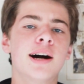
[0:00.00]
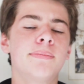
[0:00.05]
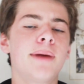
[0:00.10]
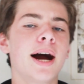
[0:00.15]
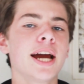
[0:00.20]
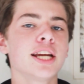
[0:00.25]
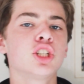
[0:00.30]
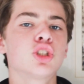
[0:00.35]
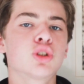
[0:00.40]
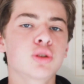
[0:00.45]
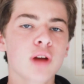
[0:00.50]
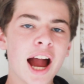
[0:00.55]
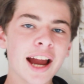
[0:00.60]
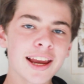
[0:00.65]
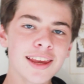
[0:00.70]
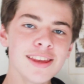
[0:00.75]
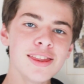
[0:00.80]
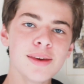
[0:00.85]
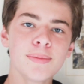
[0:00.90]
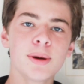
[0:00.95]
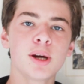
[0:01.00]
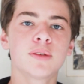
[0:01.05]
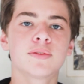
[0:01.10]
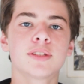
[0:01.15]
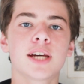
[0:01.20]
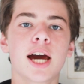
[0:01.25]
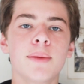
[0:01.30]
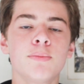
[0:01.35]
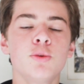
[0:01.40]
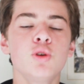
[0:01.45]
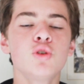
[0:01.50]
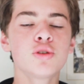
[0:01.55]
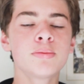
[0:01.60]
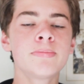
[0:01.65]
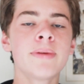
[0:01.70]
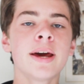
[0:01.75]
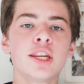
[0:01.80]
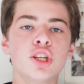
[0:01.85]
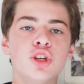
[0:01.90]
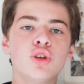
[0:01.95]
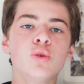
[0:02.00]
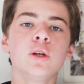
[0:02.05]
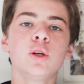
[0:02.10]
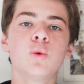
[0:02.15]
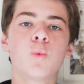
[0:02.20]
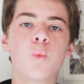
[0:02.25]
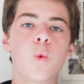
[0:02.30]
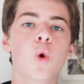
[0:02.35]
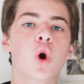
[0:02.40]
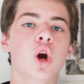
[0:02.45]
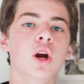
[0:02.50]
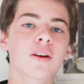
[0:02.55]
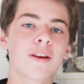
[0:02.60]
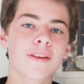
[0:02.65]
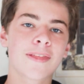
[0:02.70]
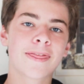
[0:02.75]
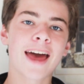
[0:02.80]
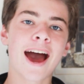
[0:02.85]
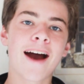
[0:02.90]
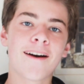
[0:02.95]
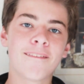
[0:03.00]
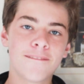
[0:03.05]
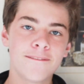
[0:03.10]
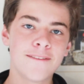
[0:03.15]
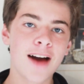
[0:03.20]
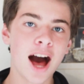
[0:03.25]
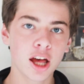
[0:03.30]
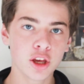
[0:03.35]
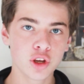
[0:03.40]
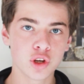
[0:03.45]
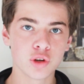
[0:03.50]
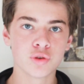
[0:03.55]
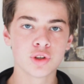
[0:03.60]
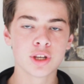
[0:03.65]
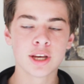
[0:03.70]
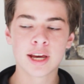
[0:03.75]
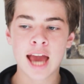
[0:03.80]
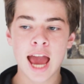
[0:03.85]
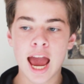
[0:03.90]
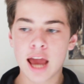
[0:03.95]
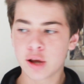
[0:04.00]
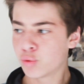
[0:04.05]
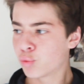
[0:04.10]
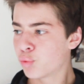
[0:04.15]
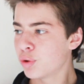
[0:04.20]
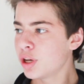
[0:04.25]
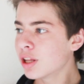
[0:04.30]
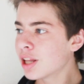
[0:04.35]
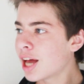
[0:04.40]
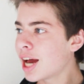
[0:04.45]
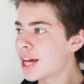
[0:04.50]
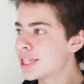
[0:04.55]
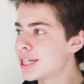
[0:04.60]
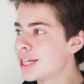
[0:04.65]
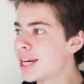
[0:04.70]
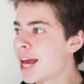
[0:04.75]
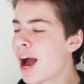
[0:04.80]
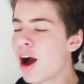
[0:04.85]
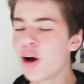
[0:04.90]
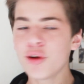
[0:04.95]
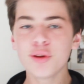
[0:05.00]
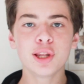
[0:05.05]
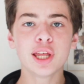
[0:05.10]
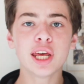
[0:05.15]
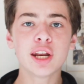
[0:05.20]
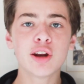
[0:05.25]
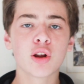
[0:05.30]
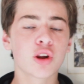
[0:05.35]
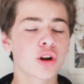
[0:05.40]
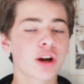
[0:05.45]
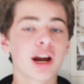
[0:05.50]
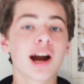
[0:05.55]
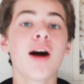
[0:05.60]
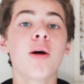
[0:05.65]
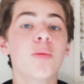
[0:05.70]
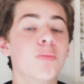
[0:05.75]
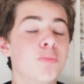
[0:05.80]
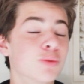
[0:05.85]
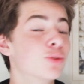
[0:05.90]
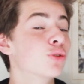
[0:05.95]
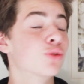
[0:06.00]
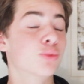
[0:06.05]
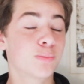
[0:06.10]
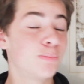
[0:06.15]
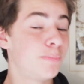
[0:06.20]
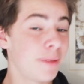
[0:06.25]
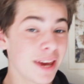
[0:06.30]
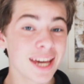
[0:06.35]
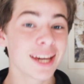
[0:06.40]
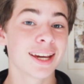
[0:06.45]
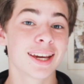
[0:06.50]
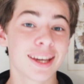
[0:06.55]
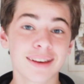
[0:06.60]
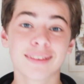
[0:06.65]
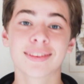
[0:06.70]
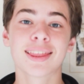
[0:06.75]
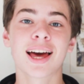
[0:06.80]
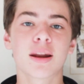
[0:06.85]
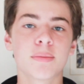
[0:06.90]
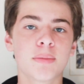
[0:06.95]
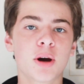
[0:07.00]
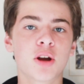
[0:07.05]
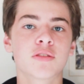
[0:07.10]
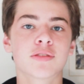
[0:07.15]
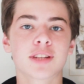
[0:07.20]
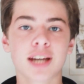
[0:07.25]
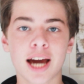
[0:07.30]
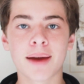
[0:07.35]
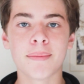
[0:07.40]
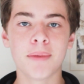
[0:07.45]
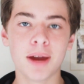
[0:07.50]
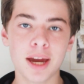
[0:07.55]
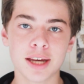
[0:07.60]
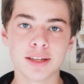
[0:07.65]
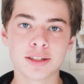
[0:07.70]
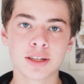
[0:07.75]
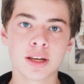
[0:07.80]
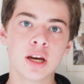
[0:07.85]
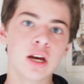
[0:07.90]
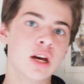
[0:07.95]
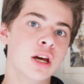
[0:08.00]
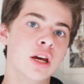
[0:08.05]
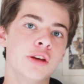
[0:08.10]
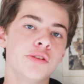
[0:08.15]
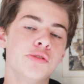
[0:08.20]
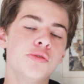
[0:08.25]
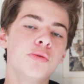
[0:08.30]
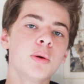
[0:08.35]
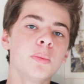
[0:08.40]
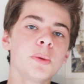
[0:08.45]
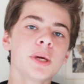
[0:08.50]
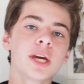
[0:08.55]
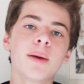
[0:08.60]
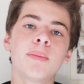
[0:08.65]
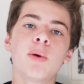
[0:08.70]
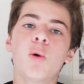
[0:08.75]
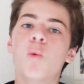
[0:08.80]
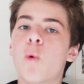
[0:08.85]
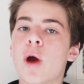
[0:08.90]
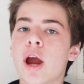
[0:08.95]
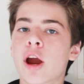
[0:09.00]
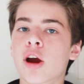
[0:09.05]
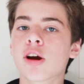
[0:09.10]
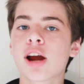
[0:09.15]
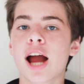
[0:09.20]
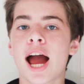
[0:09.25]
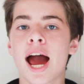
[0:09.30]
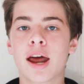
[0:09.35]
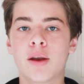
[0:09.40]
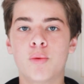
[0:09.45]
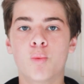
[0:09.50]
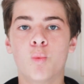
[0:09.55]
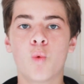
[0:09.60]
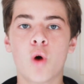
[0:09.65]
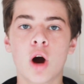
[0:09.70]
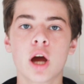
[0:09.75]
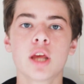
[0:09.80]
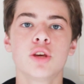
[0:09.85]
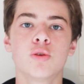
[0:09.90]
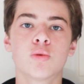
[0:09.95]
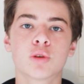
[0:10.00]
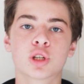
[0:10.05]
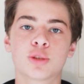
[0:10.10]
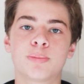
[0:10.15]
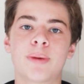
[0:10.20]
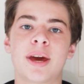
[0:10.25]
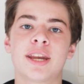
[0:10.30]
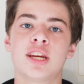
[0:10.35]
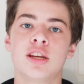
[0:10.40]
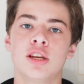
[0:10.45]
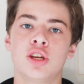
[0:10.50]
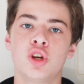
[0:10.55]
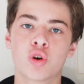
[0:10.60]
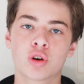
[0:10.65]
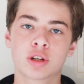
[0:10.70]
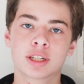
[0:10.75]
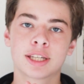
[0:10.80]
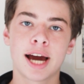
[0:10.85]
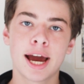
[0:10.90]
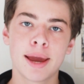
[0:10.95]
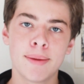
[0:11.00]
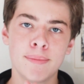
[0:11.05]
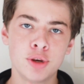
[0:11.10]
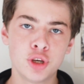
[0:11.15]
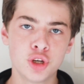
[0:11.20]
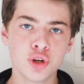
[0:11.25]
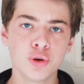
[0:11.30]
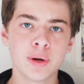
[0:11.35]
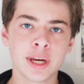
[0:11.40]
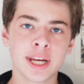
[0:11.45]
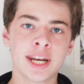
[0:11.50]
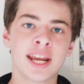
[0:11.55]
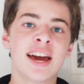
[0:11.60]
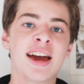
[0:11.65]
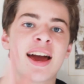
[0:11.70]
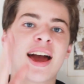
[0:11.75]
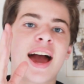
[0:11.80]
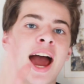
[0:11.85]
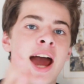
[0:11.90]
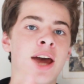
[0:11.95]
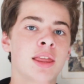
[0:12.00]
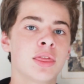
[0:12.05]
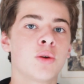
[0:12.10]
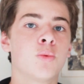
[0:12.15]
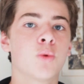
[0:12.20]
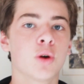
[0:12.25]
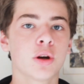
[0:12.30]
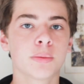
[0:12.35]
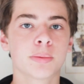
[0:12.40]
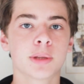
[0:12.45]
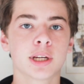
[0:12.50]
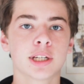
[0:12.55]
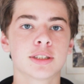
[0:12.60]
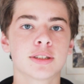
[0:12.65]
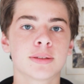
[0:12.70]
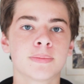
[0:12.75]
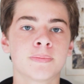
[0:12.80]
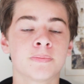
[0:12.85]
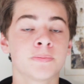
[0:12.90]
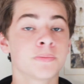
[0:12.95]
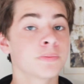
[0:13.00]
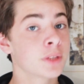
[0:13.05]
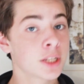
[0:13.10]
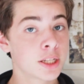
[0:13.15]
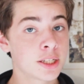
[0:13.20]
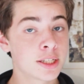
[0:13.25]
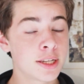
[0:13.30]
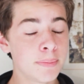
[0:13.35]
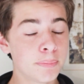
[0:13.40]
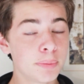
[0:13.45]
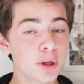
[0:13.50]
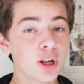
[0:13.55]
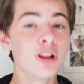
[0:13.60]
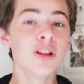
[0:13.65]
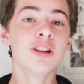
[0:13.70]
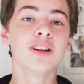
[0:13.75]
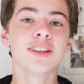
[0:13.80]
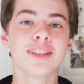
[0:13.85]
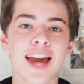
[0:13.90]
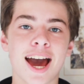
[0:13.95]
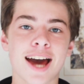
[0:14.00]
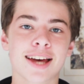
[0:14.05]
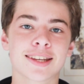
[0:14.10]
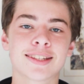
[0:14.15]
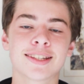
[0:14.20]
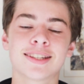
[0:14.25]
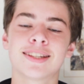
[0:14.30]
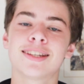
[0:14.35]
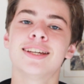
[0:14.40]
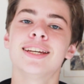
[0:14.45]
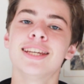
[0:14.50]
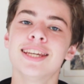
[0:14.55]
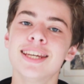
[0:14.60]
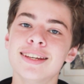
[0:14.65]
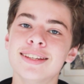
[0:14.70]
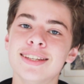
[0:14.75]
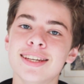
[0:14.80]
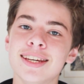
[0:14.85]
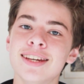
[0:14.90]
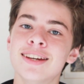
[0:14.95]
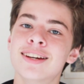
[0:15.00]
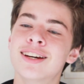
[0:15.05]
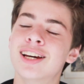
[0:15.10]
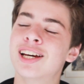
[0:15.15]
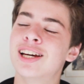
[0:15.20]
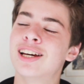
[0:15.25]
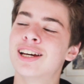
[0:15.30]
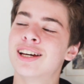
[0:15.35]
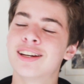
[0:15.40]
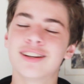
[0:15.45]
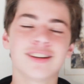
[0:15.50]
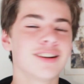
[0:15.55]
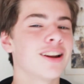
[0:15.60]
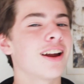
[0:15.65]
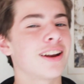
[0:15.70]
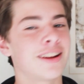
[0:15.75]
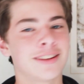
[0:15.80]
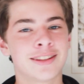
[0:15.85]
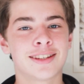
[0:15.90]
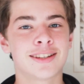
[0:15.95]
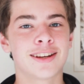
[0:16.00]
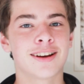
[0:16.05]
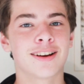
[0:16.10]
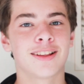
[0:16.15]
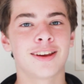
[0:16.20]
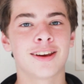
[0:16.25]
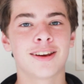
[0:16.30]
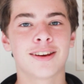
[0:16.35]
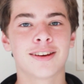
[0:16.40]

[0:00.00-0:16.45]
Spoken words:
By tracking the amount of time you spend doing work that values and realizing how little or how big that amount of time is, you will become aware at what you are spending your time doing at the workplace. Simple? Yes. Easy? Not necessarily.